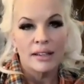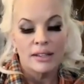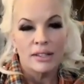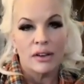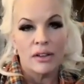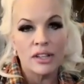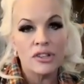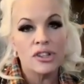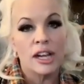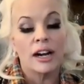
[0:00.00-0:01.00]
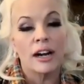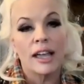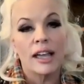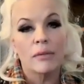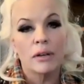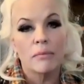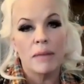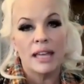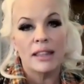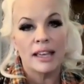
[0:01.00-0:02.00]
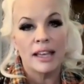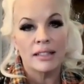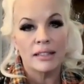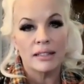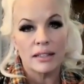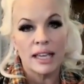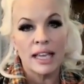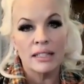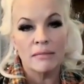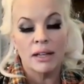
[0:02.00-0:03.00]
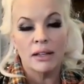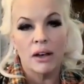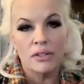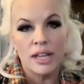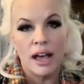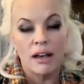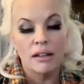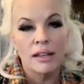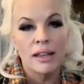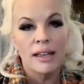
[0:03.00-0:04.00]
So this year it will be at the Kingsmill Hotel